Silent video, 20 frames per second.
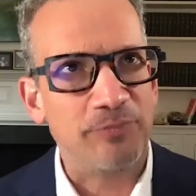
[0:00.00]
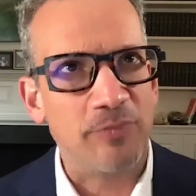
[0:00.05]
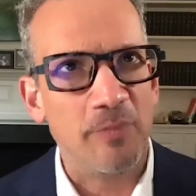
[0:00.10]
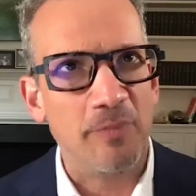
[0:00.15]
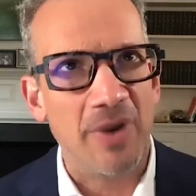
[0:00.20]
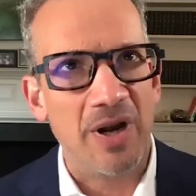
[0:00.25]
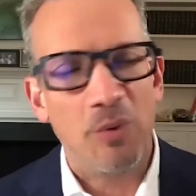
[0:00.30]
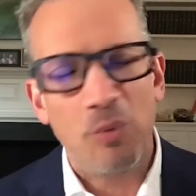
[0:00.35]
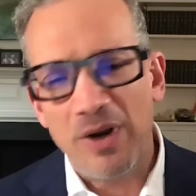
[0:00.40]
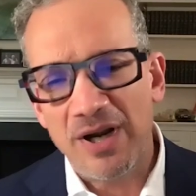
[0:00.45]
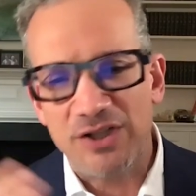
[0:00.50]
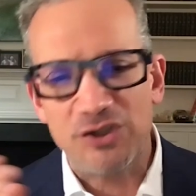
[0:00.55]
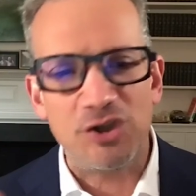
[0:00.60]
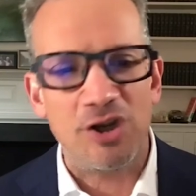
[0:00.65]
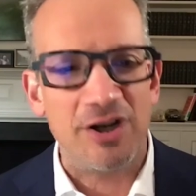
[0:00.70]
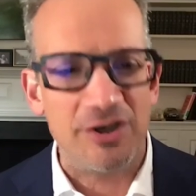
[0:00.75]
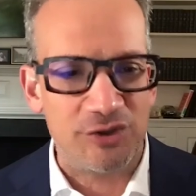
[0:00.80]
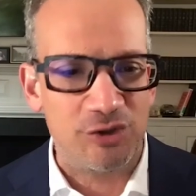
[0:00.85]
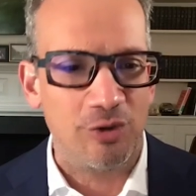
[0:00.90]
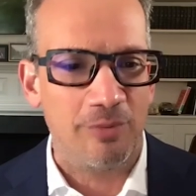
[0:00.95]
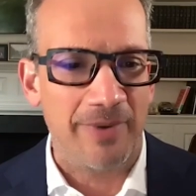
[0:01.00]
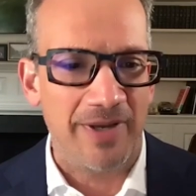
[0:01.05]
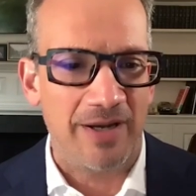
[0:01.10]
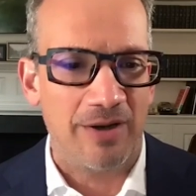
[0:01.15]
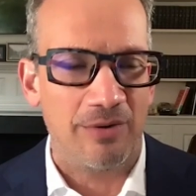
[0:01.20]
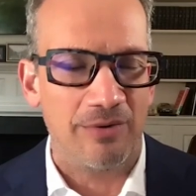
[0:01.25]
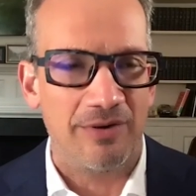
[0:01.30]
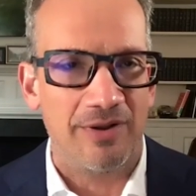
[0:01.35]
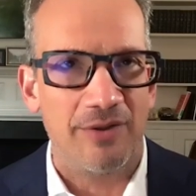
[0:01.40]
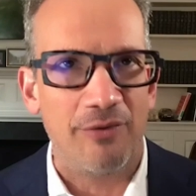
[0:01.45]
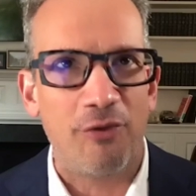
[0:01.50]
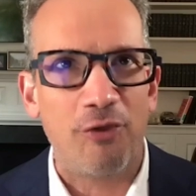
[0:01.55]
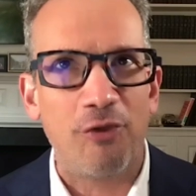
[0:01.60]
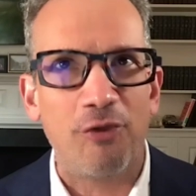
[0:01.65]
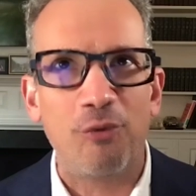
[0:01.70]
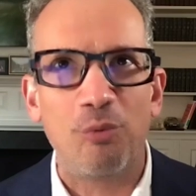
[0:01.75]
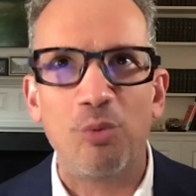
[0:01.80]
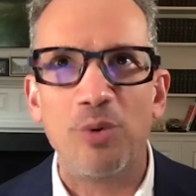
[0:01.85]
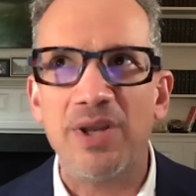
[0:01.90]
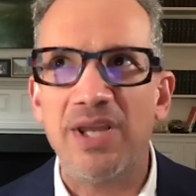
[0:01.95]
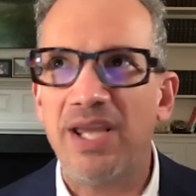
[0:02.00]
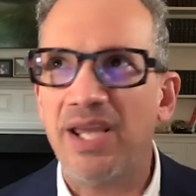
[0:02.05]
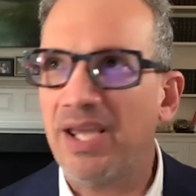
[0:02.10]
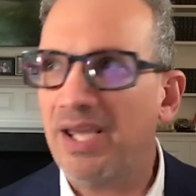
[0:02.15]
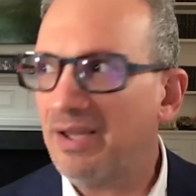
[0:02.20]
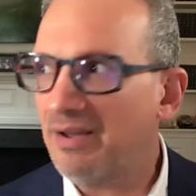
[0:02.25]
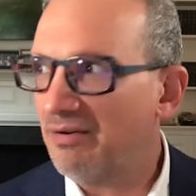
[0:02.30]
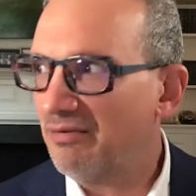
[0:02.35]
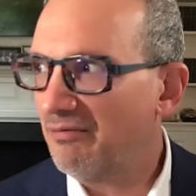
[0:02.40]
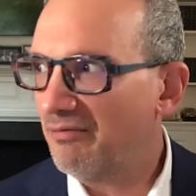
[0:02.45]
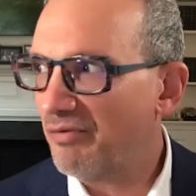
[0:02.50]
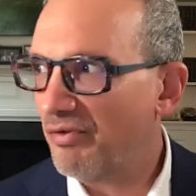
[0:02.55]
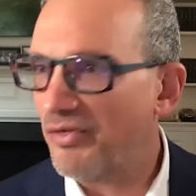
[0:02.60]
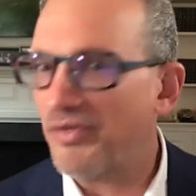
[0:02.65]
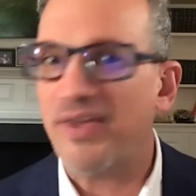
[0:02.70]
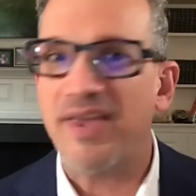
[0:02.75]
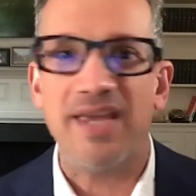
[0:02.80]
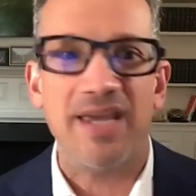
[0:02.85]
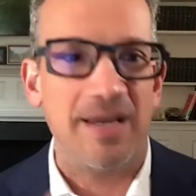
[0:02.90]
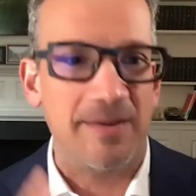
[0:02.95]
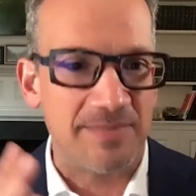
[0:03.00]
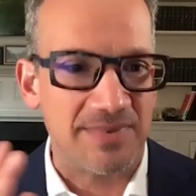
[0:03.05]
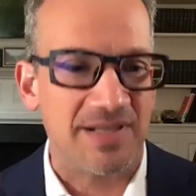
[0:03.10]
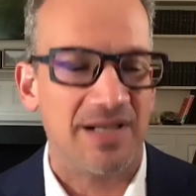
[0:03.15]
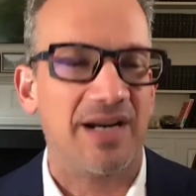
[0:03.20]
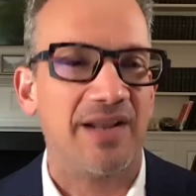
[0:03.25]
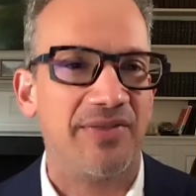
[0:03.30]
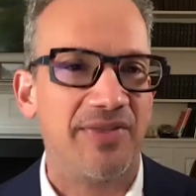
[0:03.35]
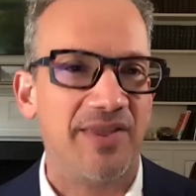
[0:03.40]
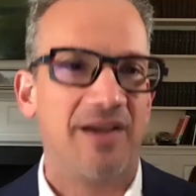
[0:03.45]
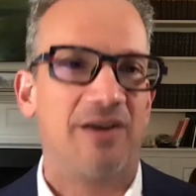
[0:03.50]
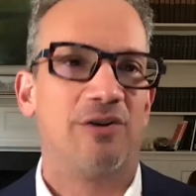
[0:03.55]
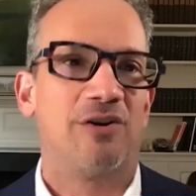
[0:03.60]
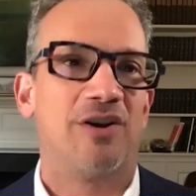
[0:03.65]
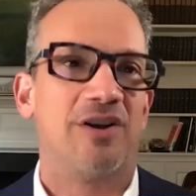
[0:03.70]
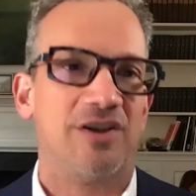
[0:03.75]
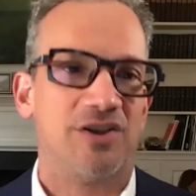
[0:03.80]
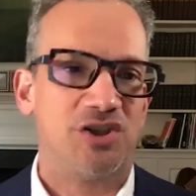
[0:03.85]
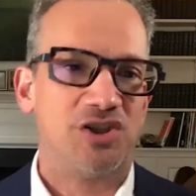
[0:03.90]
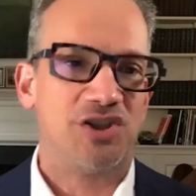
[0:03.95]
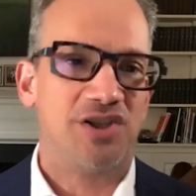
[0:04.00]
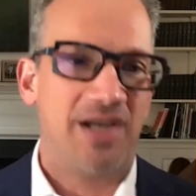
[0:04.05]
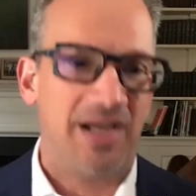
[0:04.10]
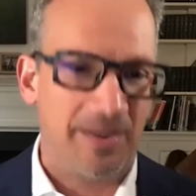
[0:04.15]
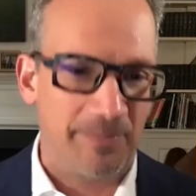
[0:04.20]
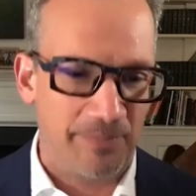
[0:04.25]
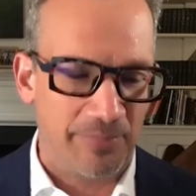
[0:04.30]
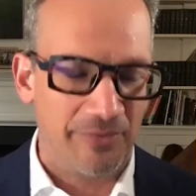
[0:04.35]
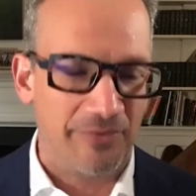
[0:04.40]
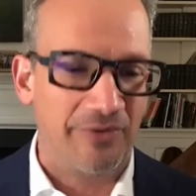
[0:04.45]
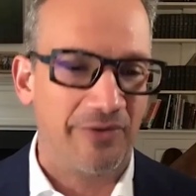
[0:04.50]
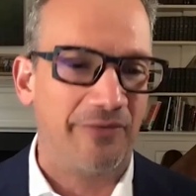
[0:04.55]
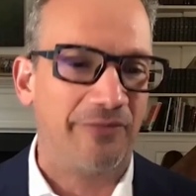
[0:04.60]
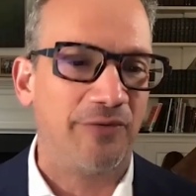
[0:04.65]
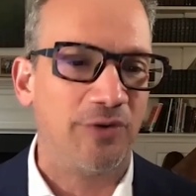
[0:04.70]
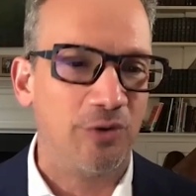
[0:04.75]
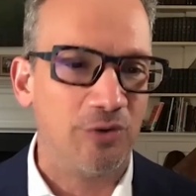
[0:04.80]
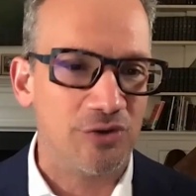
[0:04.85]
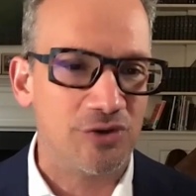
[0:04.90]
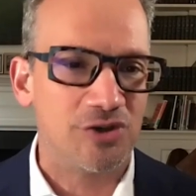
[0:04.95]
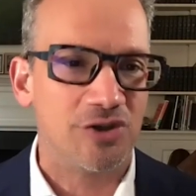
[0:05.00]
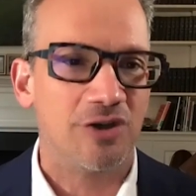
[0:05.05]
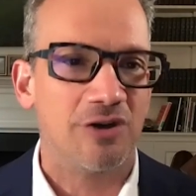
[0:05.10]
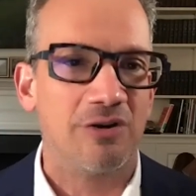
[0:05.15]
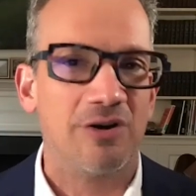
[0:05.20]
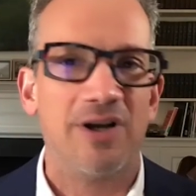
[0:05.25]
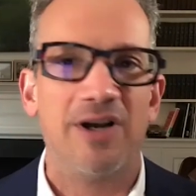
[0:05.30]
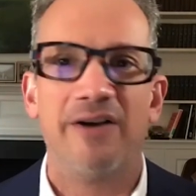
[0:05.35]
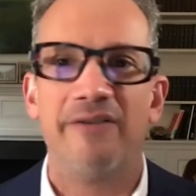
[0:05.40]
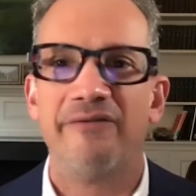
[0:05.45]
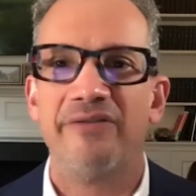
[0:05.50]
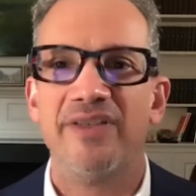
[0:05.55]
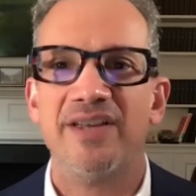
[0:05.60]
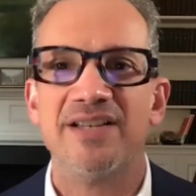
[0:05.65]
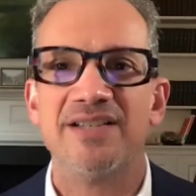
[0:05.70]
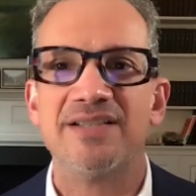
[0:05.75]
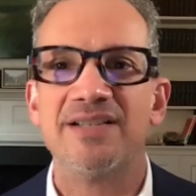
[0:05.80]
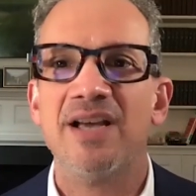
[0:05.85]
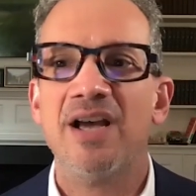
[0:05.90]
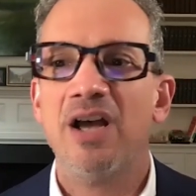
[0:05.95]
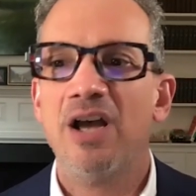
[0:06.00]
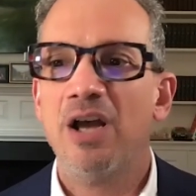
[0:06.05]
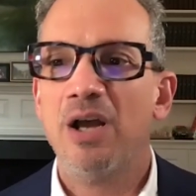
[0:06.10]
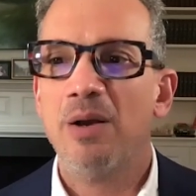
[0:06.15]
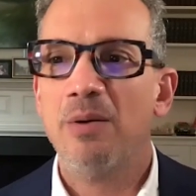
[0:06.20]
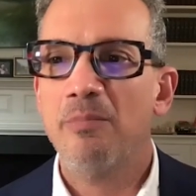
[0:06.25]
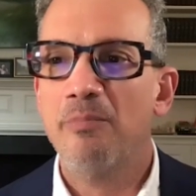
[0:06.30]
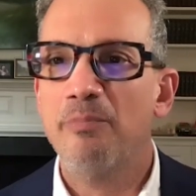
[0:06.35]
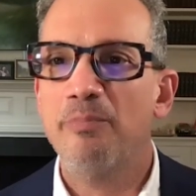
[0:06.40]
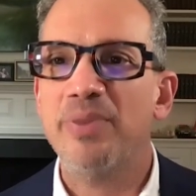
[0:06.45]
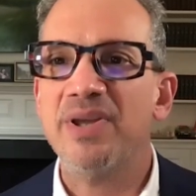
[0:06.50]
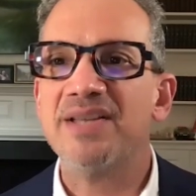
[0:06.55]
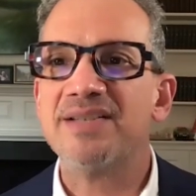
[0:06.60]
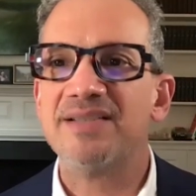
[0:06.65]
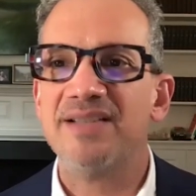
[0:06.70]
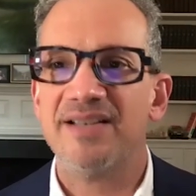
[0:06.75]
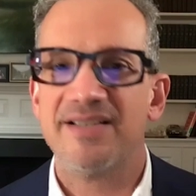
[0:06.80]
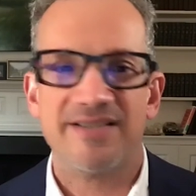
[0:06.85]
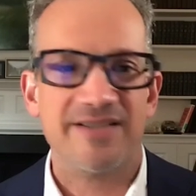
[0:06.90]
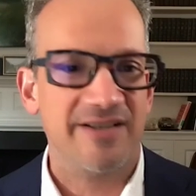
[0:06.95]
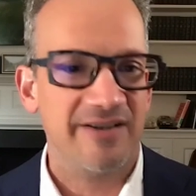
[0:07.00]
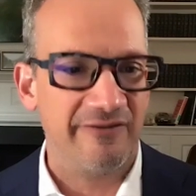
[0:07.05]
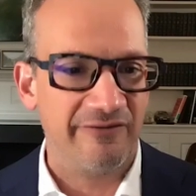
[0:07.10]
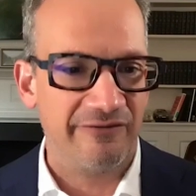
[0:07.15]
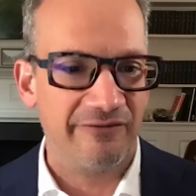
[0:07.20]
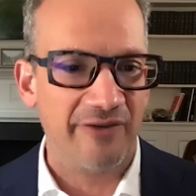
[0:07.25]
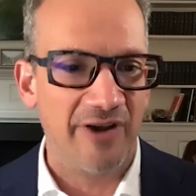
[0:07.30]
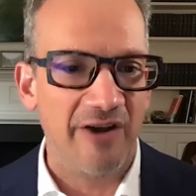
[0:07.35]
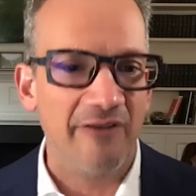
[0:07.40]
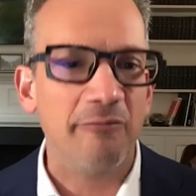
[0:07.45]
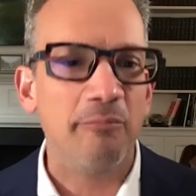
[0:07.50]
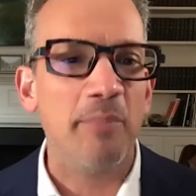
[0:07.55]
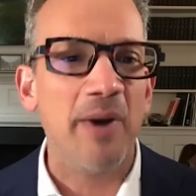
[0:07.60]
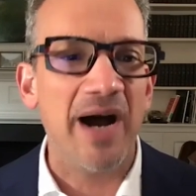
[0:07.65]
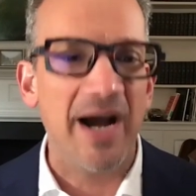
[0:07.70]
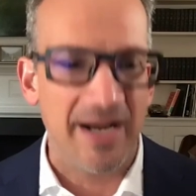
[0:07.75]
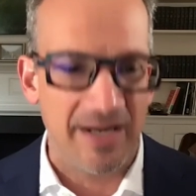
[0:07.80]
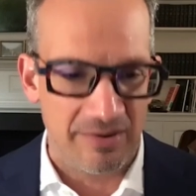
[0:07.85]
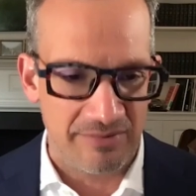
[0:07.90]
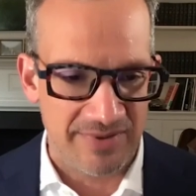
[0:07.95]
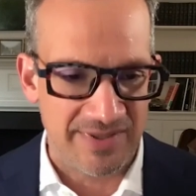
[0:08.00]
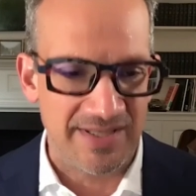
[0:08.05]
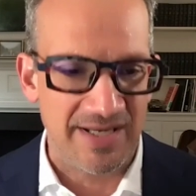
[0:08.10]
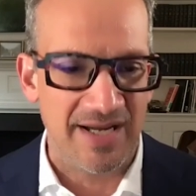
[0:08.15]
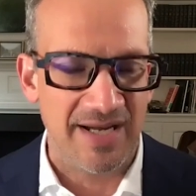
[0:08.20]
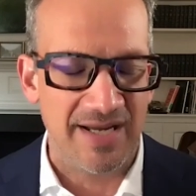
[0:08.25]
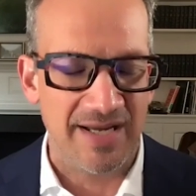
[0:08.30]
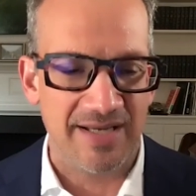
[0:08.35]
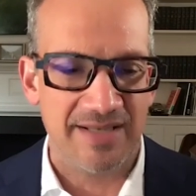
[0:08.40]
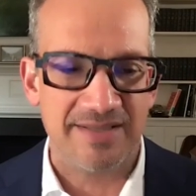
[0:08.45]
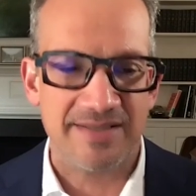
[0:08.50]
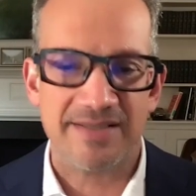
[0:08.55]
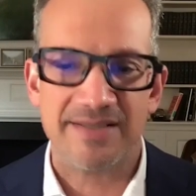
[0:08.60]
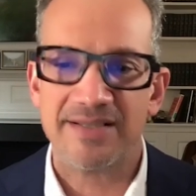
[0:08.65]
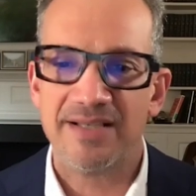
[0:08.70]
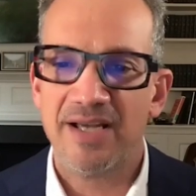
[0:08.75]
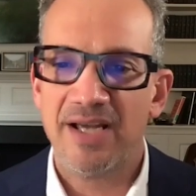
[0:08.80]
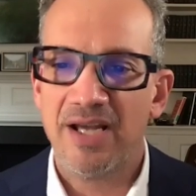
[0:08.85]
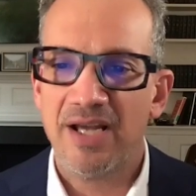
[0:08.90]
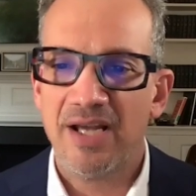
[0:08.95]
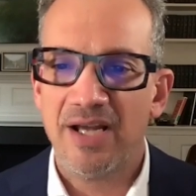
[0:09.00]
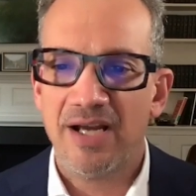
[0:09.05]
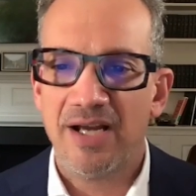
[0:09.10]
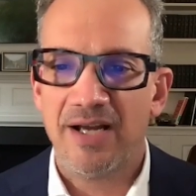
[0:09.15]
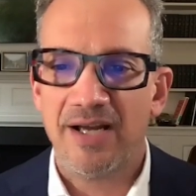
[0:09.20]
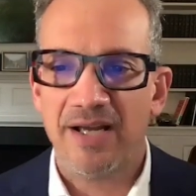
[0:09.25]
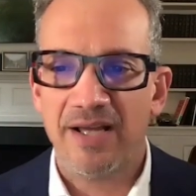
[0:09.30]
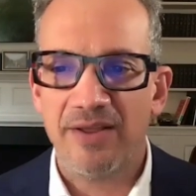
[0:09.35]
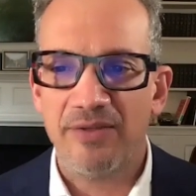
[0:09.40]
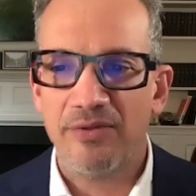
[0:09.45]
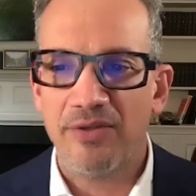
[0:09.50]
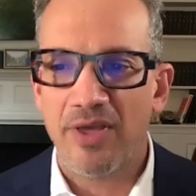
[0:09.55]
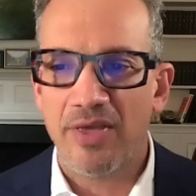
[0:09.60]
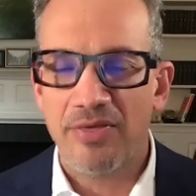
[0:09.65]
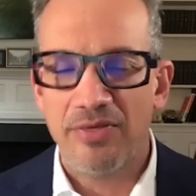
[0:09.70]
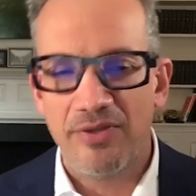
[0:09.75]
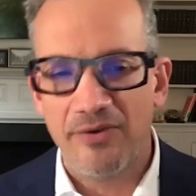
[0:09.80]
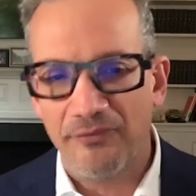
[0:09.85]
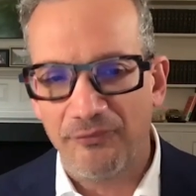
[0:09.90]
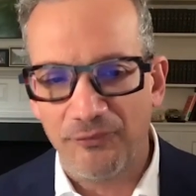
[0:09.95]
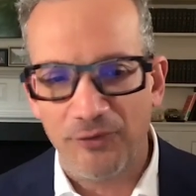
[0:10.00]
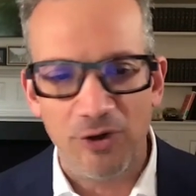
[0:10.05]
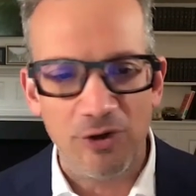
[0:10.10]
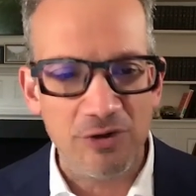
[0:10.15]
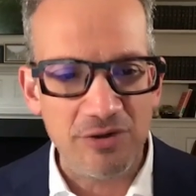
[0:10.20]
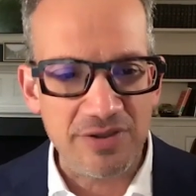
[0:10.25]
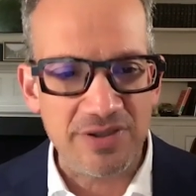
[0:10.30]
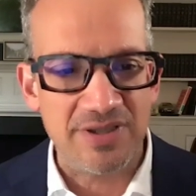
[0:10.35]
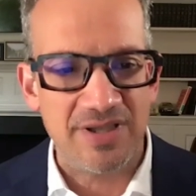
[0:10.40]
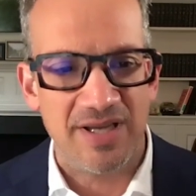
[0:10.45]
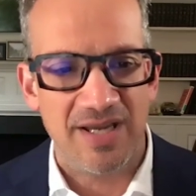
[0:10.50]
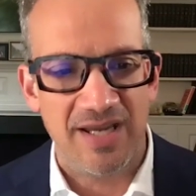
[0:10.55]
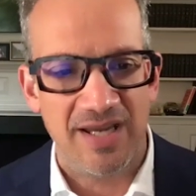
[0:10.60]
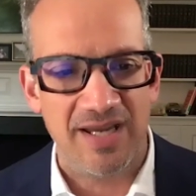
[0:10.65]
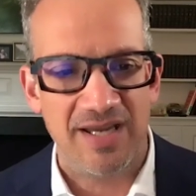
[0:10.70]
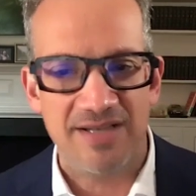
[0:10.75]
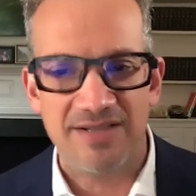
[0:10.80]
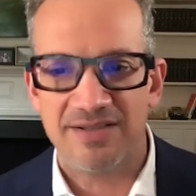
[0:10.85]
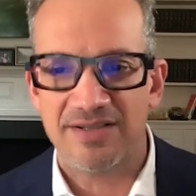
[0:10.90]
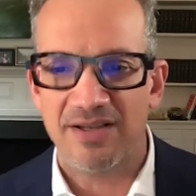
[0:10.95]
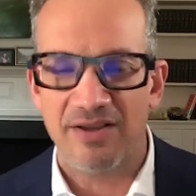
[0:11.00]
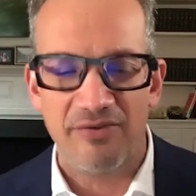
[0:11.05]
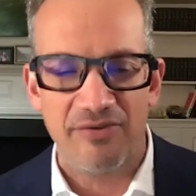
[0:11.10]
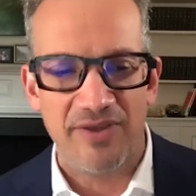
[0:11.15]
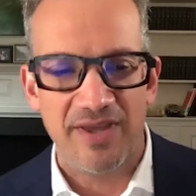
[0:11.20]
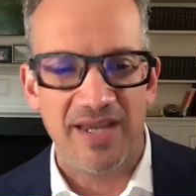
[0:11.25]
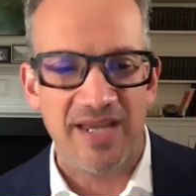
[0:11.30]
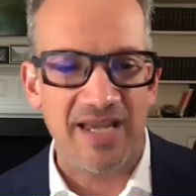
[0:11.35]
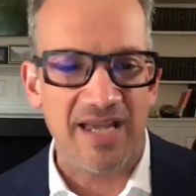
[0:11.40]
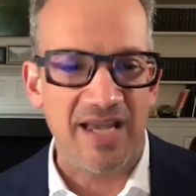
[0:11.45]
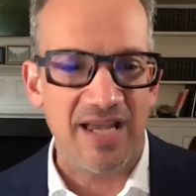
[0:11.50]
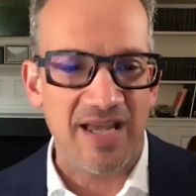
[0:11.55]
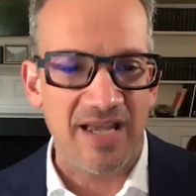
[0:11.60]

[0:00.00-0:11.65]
But I want to talk to you about three themes that I think are going to shape the future of this business of bioscience. The first is the